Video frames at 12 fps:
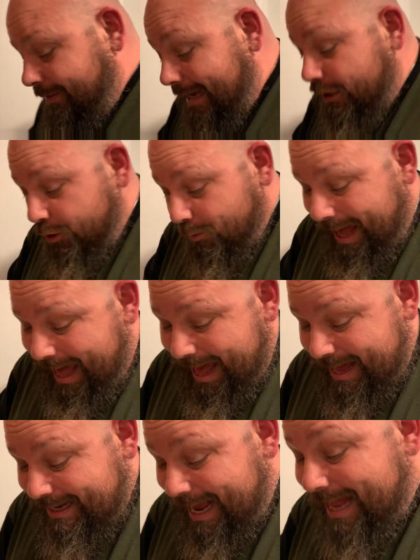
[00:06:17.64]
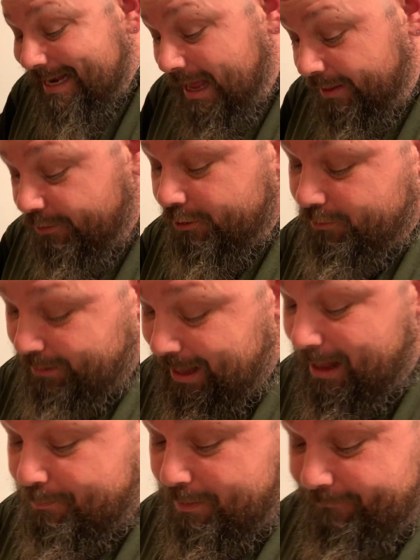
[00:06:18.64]
Then you add another
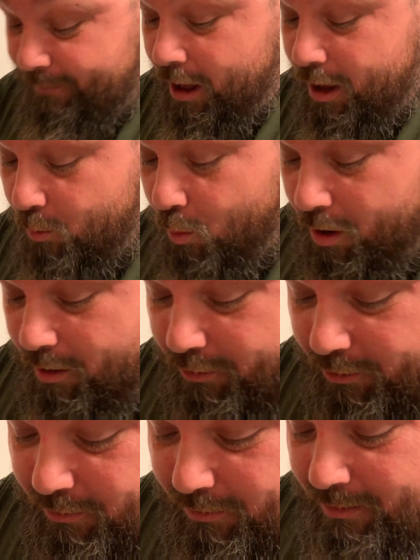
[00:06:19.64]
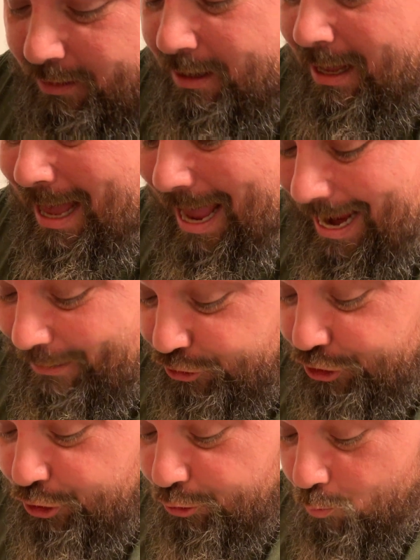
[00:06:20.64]
cup of hot water
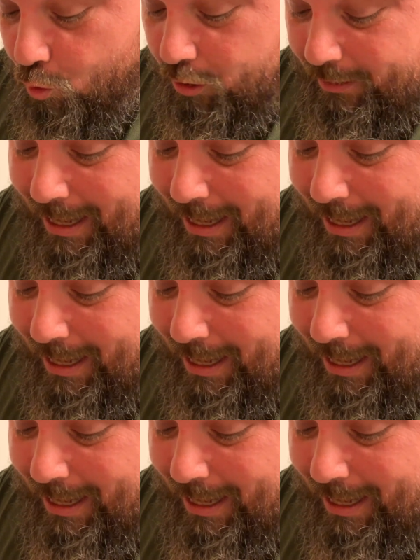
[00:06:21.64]
and 2 more